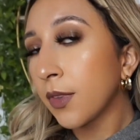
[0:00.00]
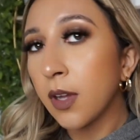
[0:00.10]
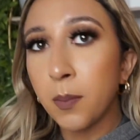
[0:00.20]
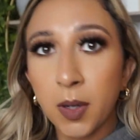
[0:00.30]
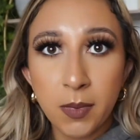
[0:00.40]

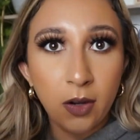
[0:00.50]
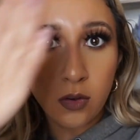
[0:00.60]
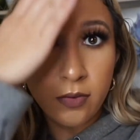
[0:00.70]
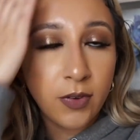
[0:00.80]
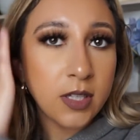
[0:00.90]
But my whole
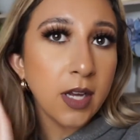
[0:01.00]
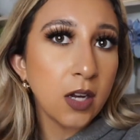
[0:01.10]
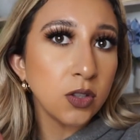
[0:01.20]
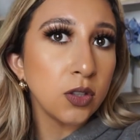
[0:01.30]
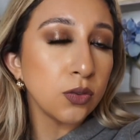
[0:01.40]
face
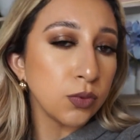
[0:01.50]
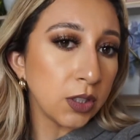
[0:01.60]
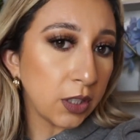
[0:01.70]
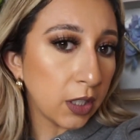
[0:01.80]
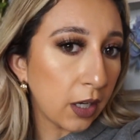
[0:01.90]
actually looks really
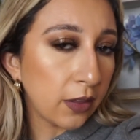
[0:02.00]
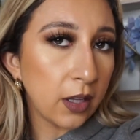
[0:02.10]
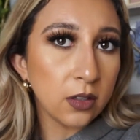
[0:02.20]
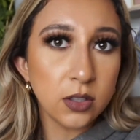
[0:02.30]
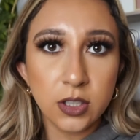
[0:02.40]
good. I think it
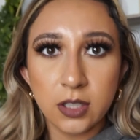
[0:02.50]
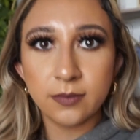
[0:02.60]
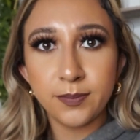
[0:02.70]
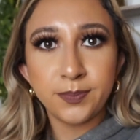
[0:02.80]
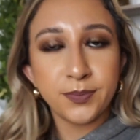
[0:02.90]
looks good.
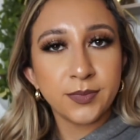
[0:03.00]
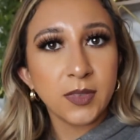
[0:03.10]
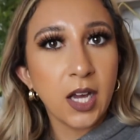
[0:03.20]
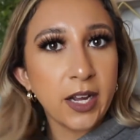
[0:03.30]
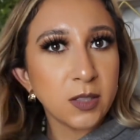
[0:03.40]

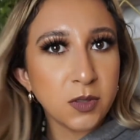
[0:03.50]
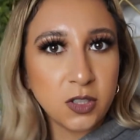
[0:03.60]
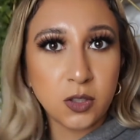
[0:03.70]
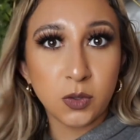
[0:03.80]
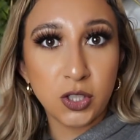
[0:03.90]
I asked my
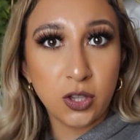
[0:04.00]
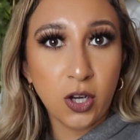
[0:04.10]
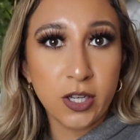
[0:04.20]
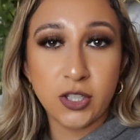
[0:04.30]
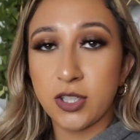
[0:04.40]
sister what she thought,
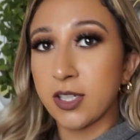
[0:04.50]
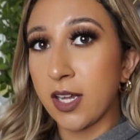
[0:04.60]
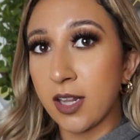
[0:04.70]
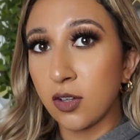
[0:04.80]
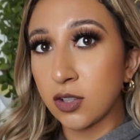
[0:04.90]
and she said
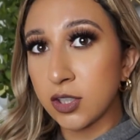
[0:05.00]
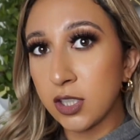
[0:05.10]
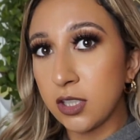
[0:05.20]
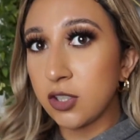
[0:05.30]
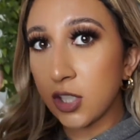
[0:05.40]
it looked
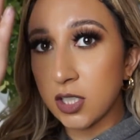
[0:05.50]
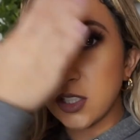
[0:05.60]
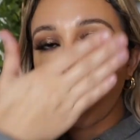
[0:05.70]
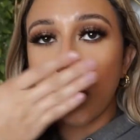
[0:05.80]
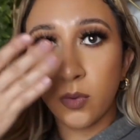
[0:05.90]
good, just,
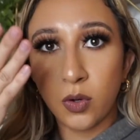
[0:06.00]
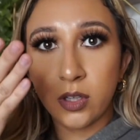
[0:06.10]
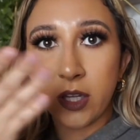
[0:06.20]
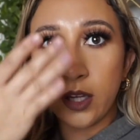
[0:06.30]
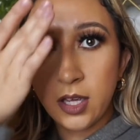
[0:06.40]
you know,
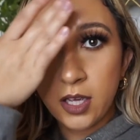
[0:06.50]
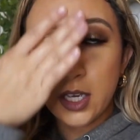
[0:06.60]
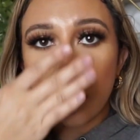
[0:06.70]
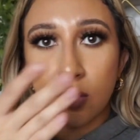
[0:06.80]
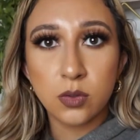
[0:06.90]
oily
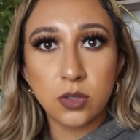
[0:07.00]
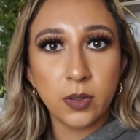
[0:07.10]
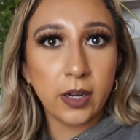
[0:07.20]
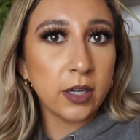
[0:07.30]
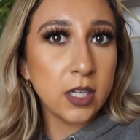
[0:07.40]
in those two
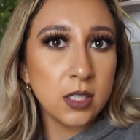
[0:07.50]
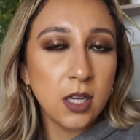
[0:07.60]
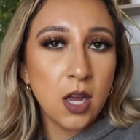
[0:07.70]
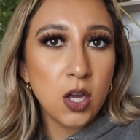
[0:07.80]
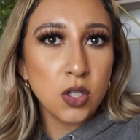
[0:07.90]
areas.
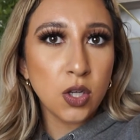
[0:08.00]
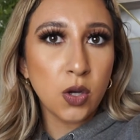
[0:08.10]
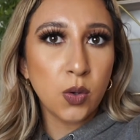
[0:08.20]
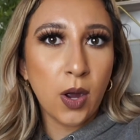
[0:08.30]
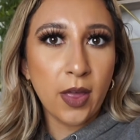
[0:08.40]

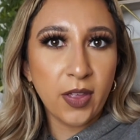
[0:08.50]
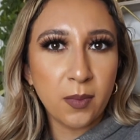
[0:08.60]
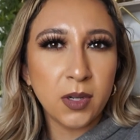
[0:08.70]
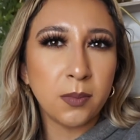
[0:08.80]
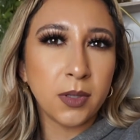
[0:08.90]
So I think I'm
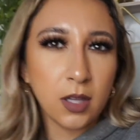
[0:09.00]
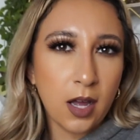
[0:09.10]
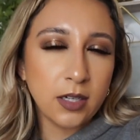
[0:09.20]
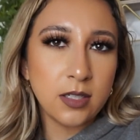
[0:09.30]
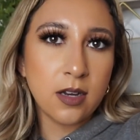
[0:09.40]
going to
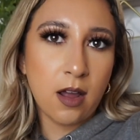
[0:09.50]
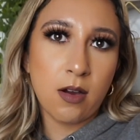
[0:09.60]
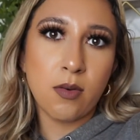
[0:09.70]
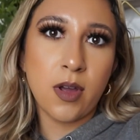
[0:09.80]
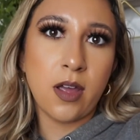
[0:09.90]
blot
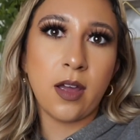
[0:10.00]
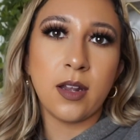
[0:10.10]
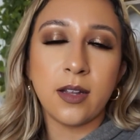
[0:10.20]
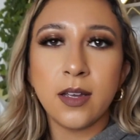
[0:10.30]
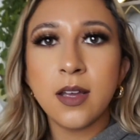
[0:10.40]
now
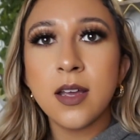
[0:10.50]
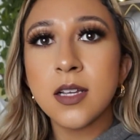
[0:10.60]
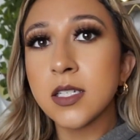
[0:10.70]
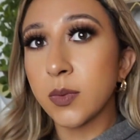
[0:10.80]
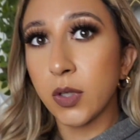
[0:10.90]
and
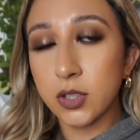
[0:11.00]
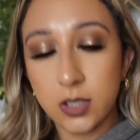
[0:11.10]
see what it looks